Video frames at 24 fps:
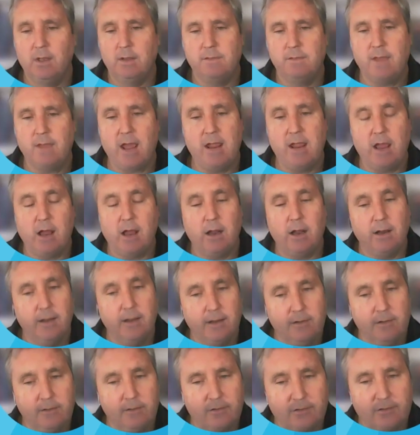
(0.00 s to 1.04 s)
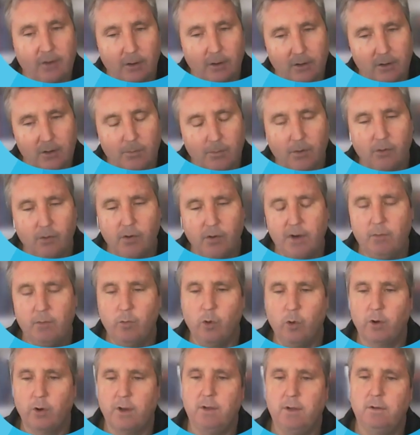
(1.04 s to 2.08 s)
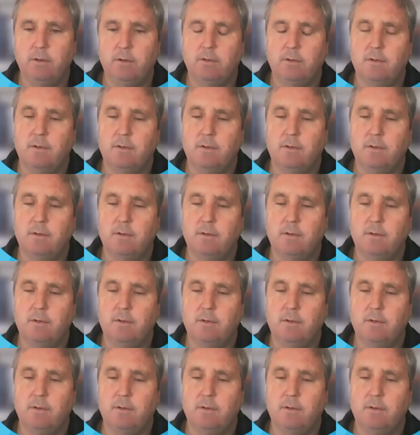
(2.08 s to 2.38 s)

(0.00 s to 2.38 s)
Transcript: They are insoluble in water.